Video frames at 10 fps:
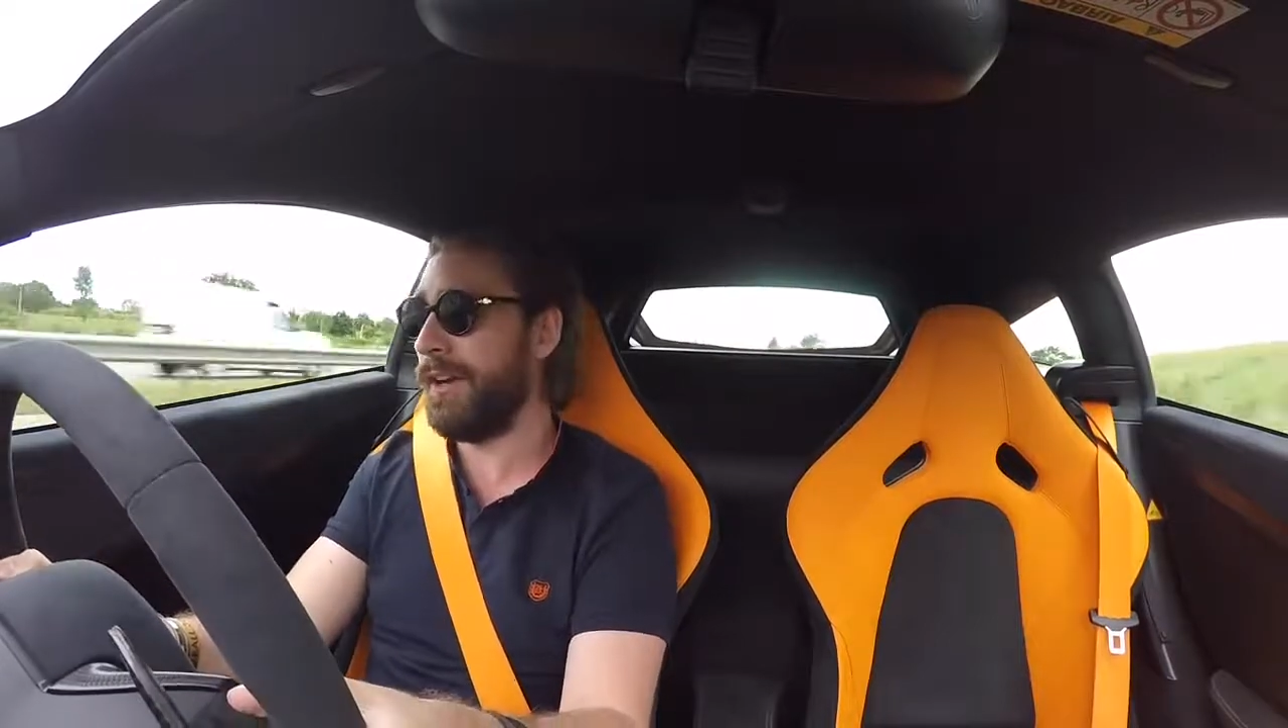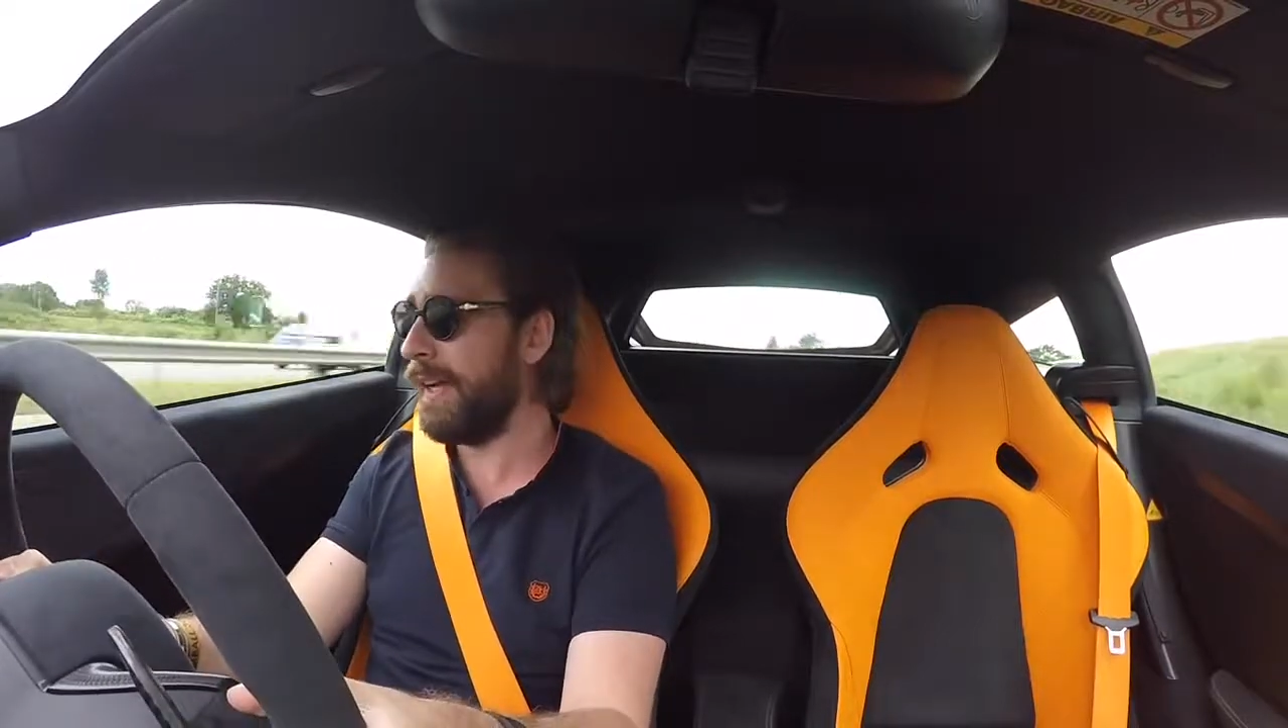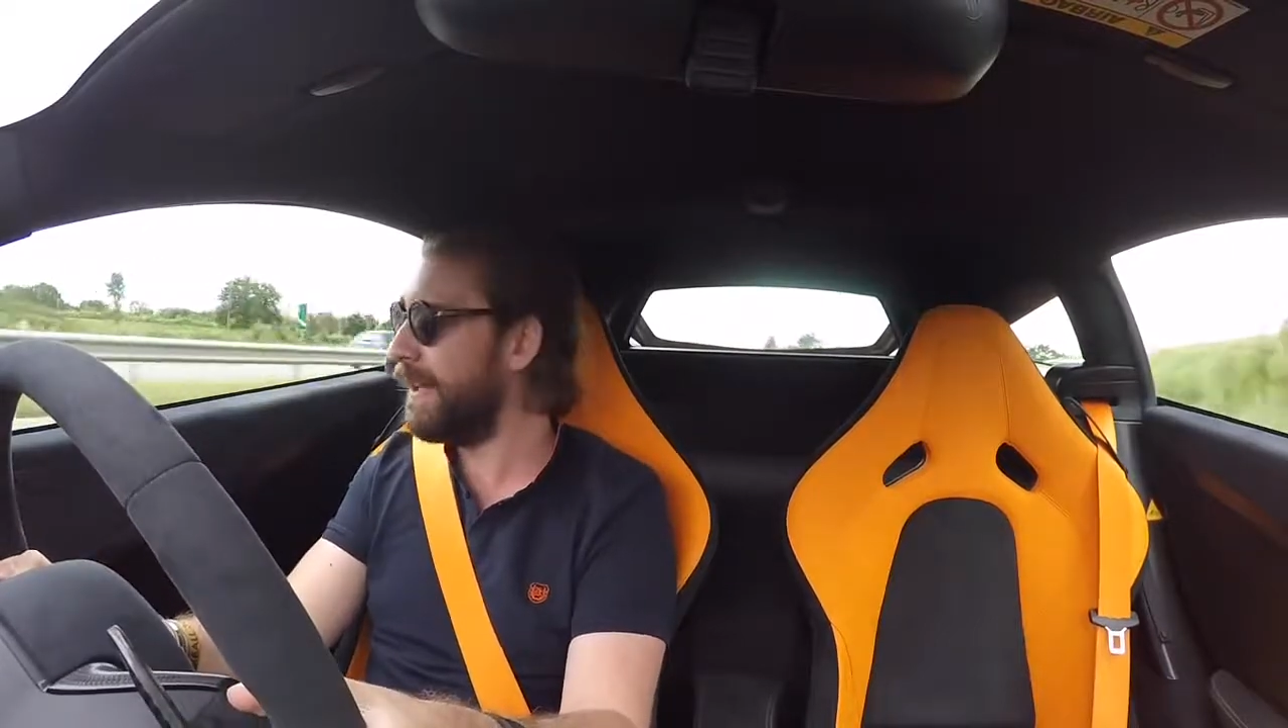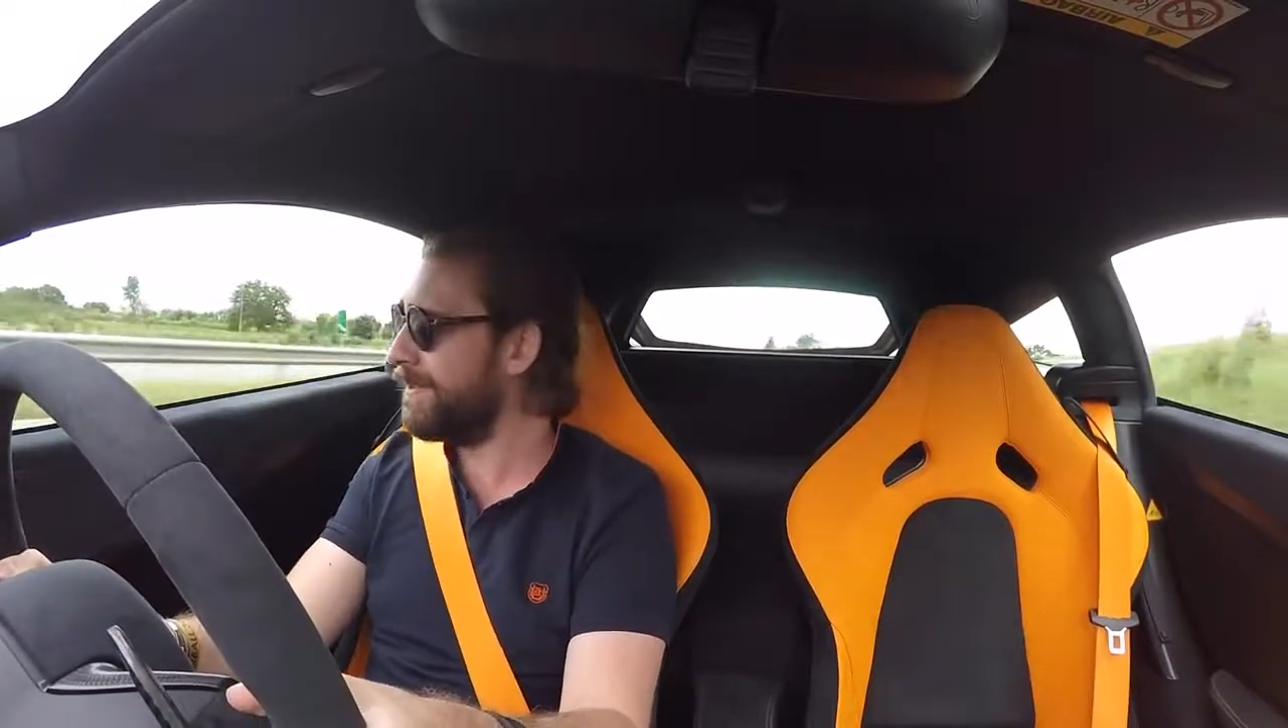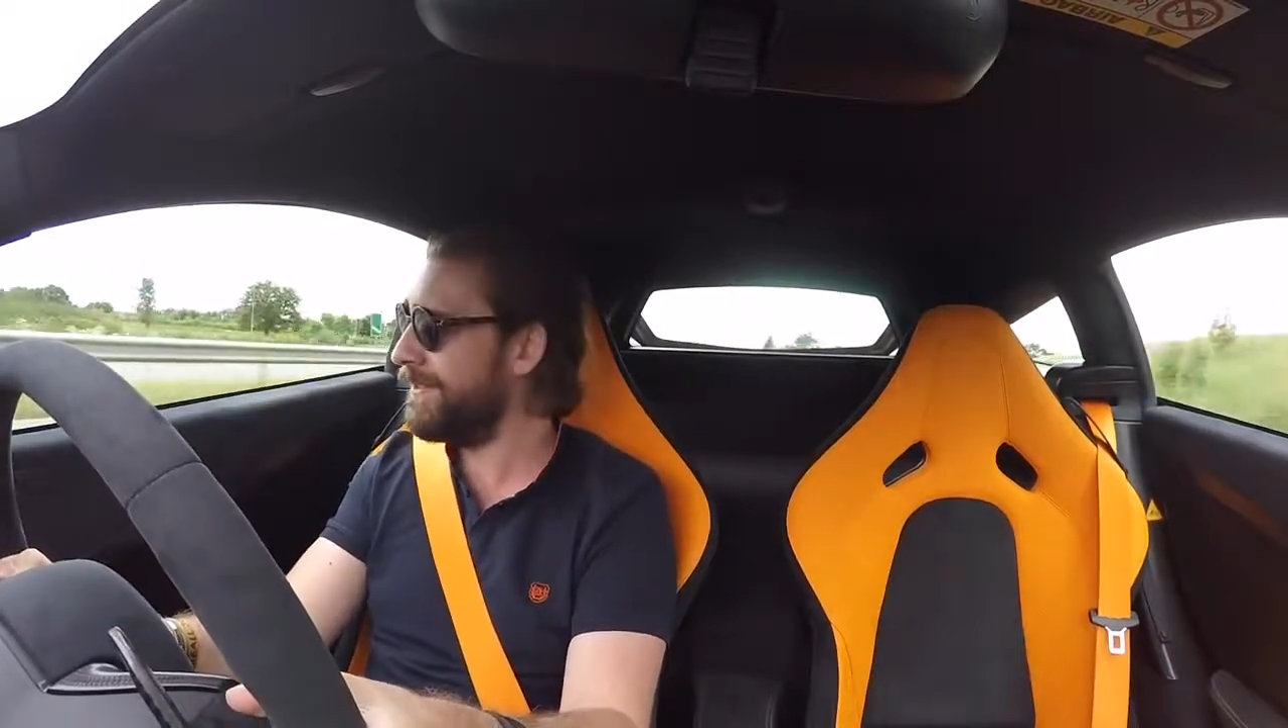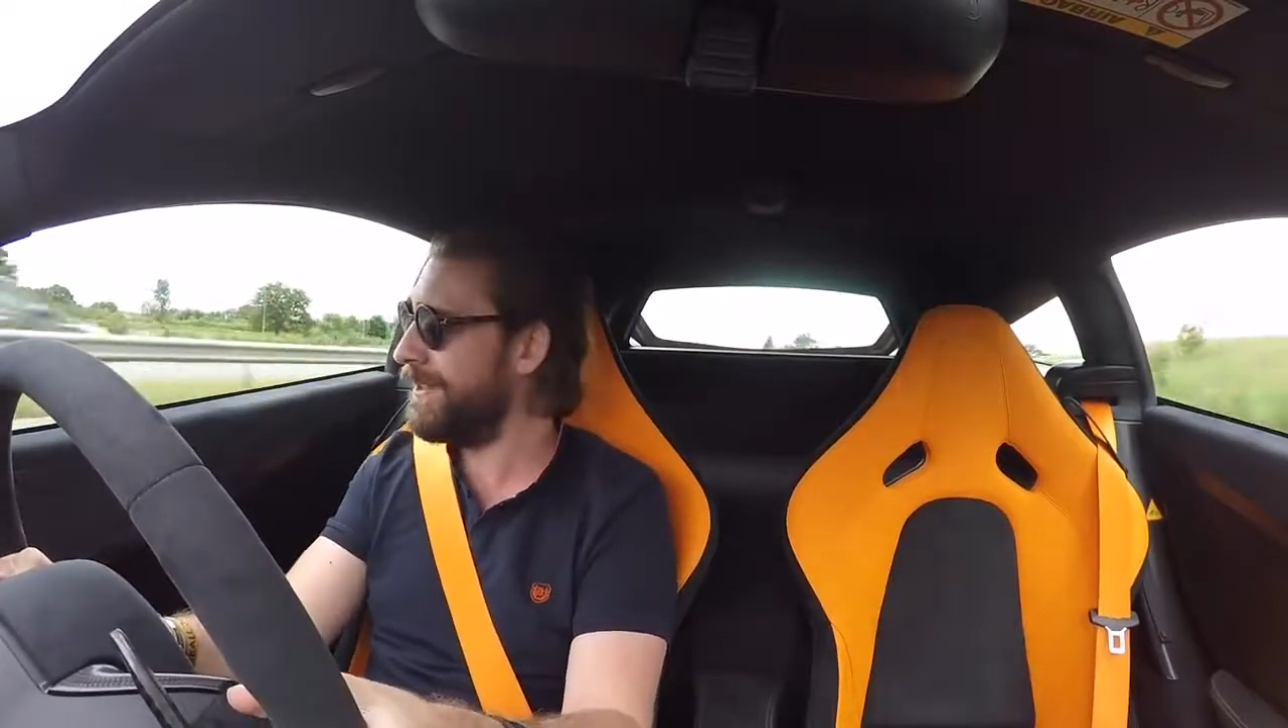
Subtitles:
right now